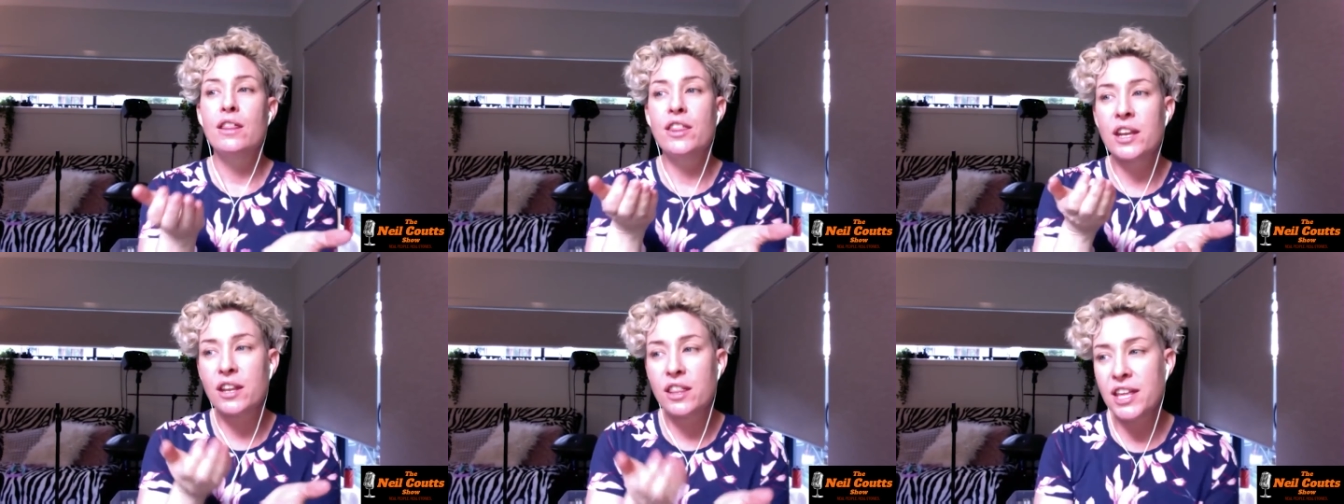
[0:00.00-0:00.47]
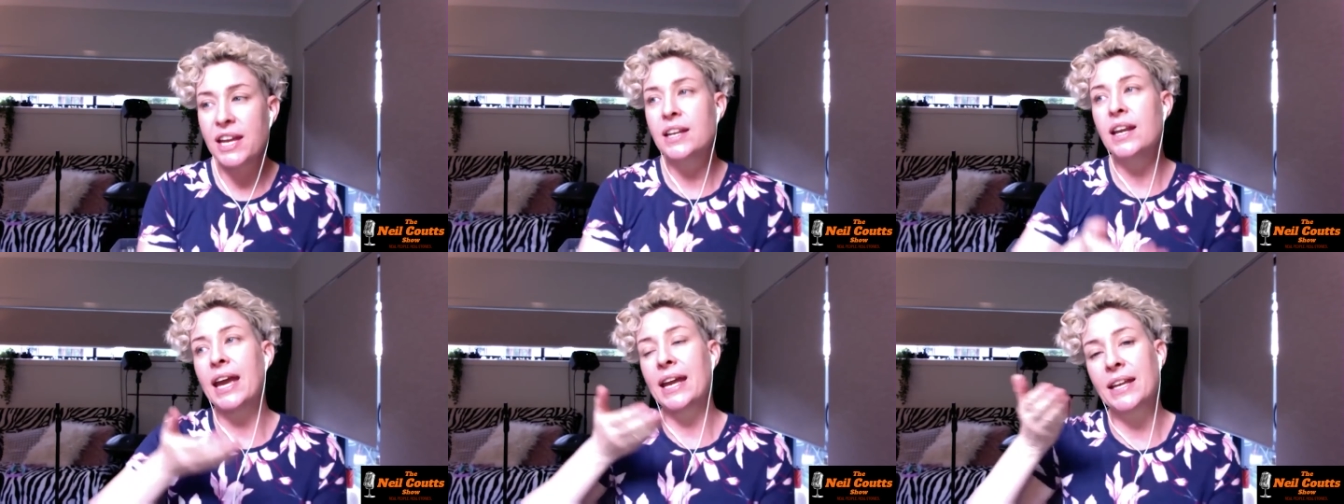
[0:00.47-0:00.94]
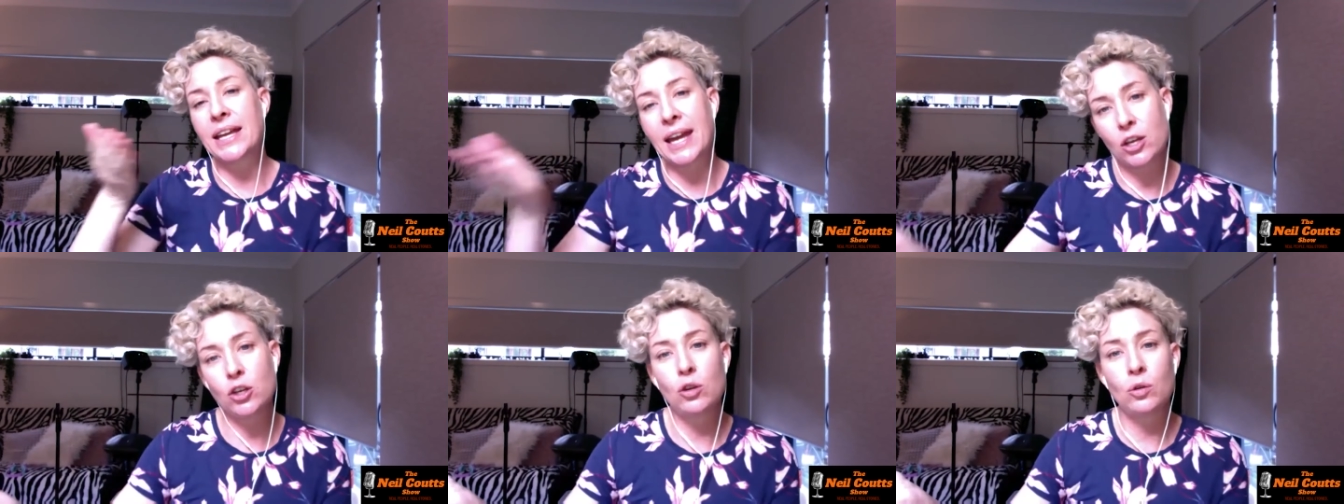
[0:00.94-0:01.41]
that then can
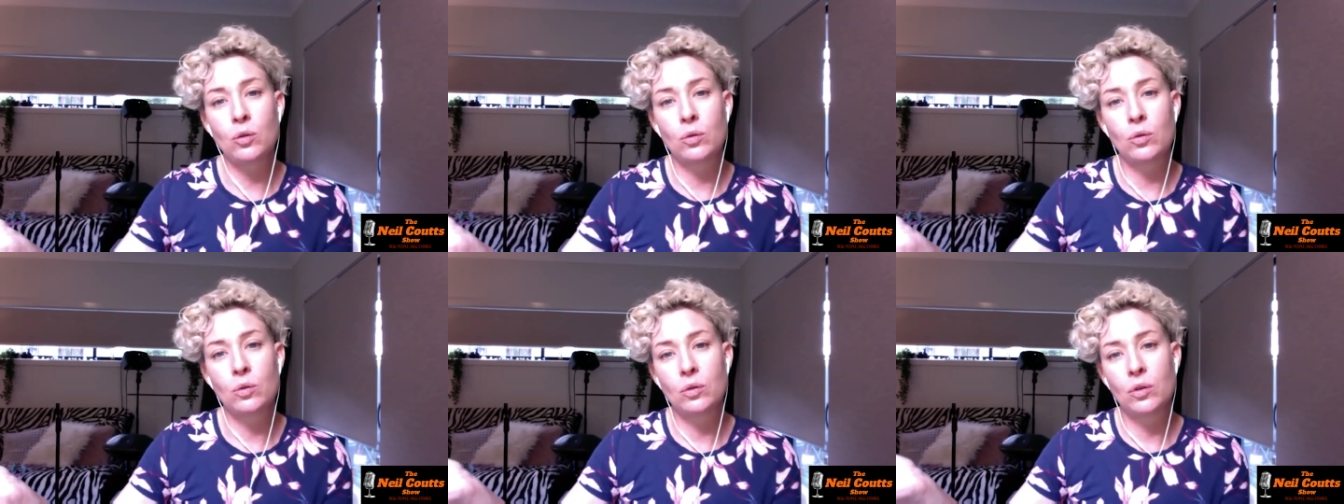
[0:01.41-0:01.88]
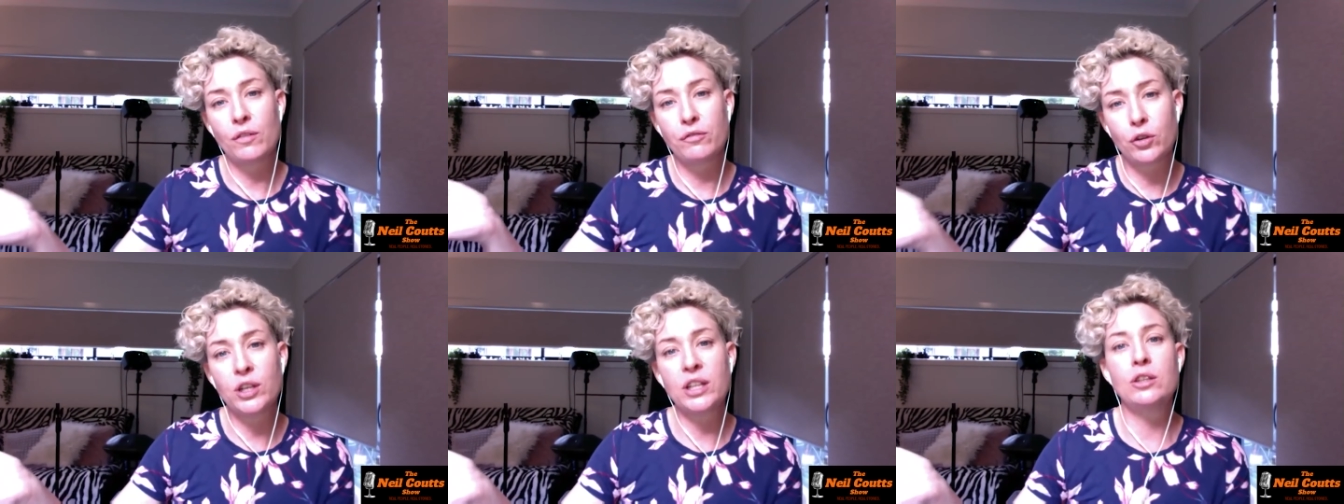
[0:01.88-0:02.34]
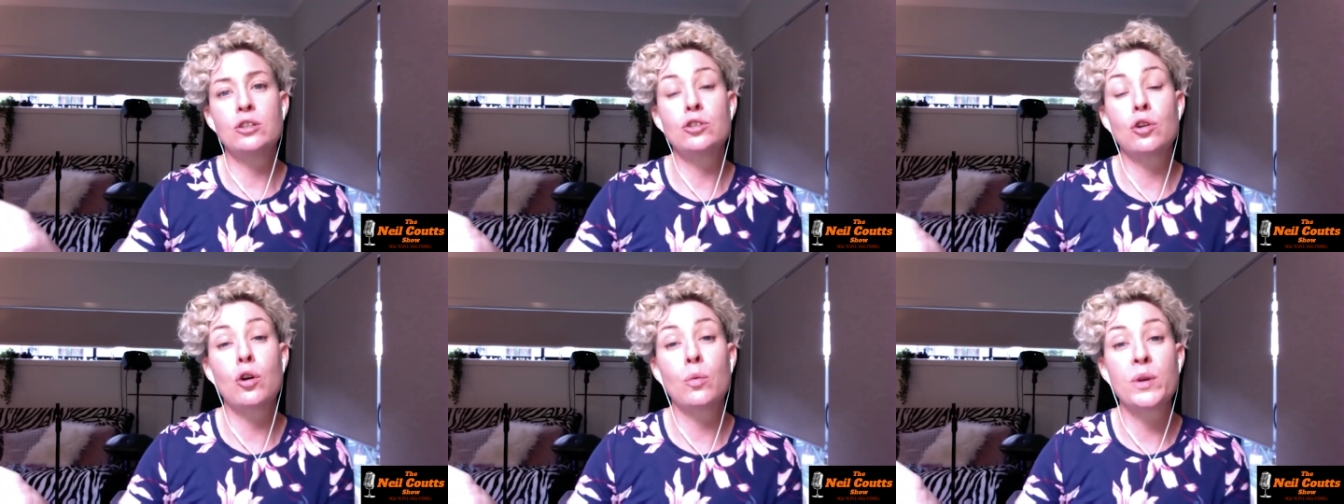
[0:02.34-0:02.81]
get you a foot in the
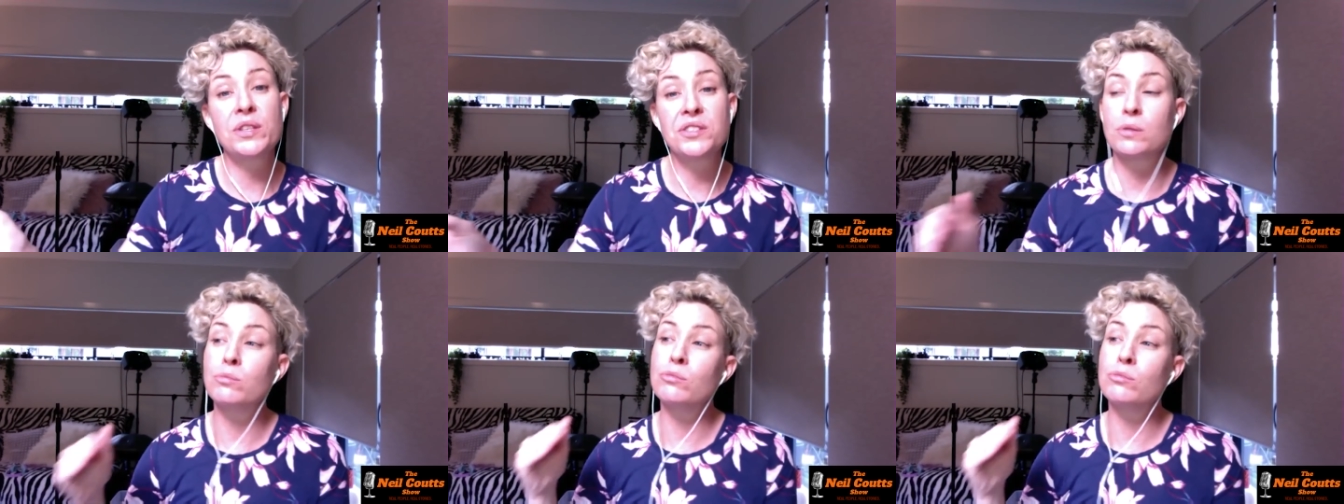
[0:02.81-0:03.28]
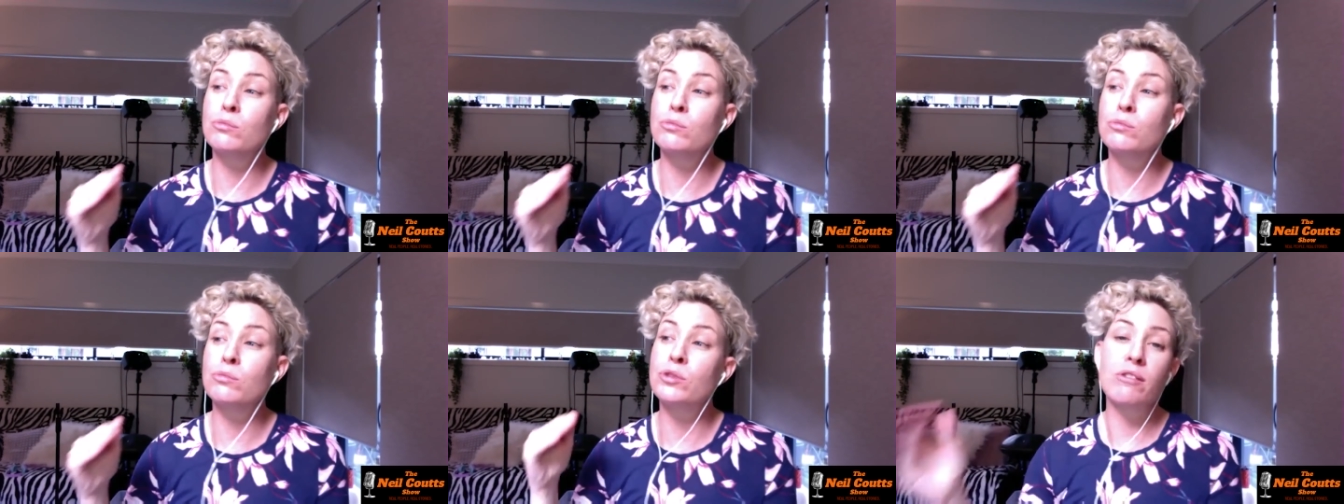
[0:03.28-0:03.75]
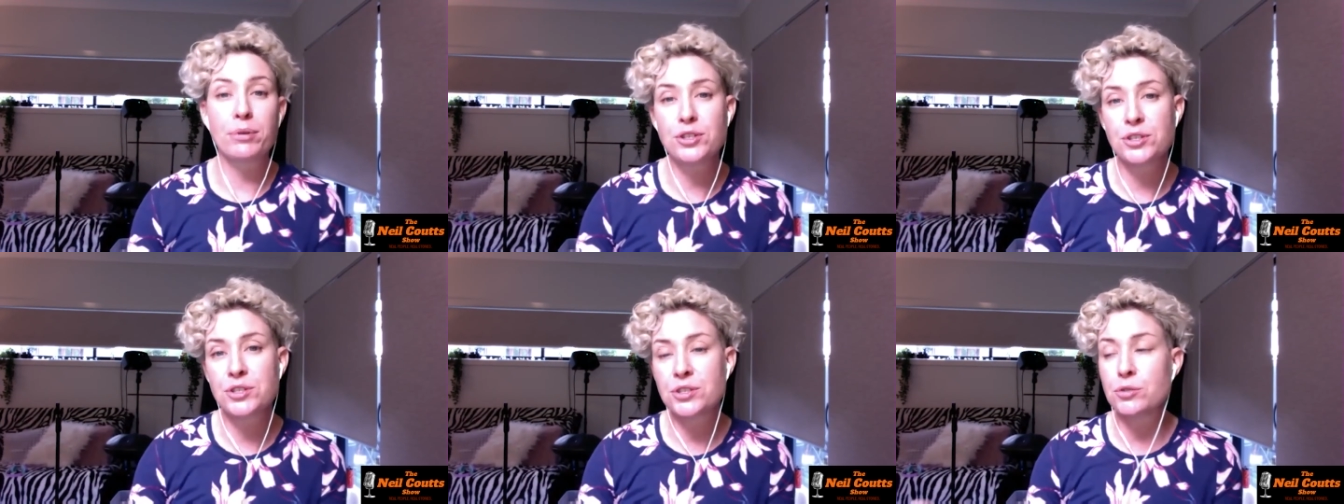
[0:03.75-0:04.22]
door with some really great
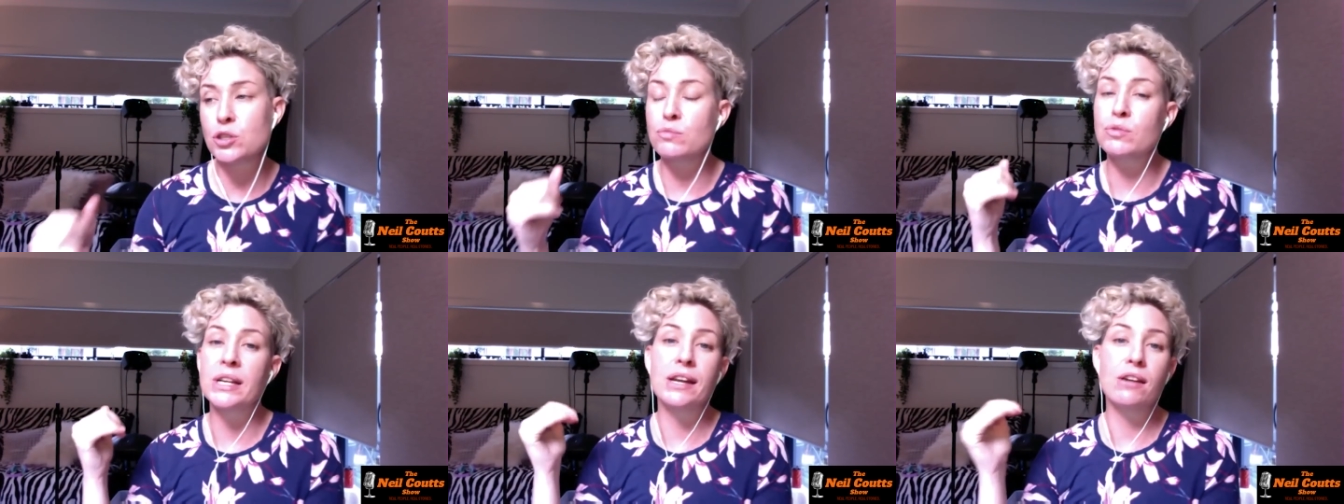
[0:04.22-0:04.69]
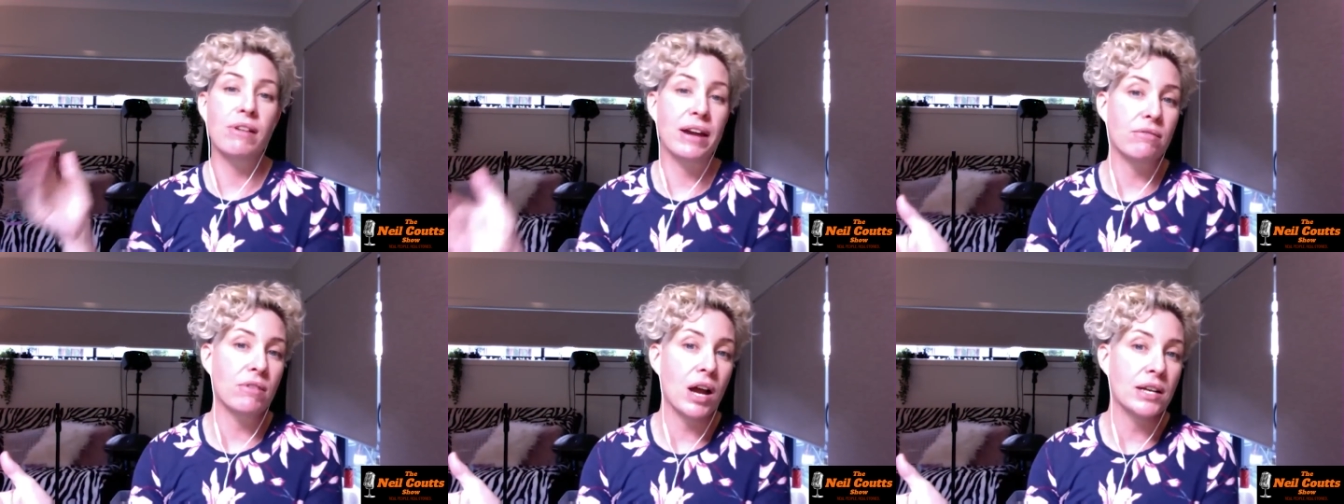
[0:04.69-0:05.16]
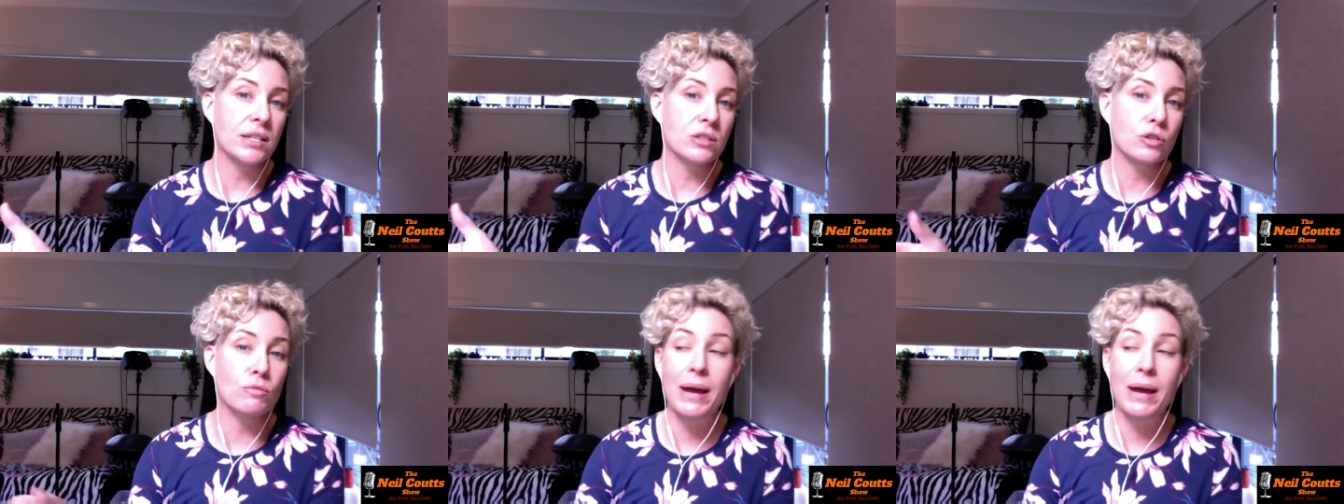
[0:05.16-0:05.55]
producers or some really great writers,